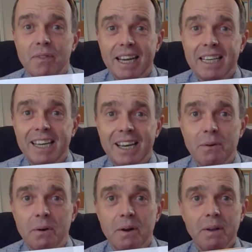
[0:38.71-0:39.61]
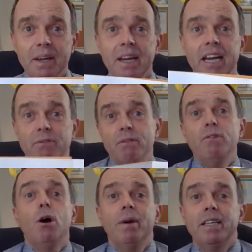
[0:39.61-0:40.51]
Thank you. If you've
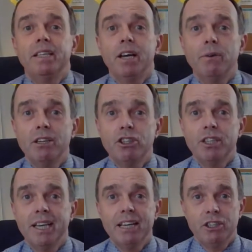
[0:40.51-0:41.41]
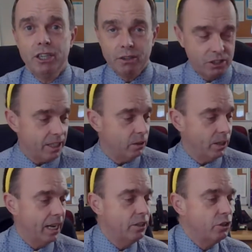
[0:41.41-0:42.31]
not made a donation yet, you still
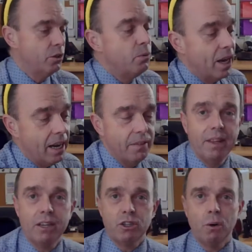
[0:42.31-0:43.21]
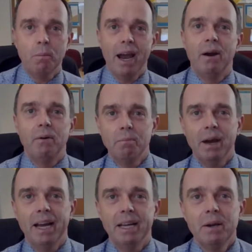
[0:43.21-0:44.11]
can do that, and that's on Parent
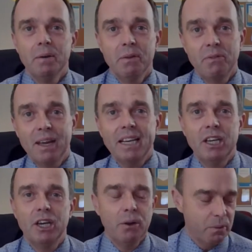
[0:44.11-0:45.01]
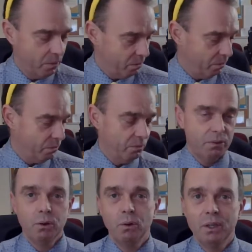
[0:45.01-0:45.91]
Pay. Thank you
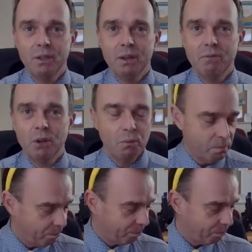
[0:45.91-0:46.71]
for all that you've done.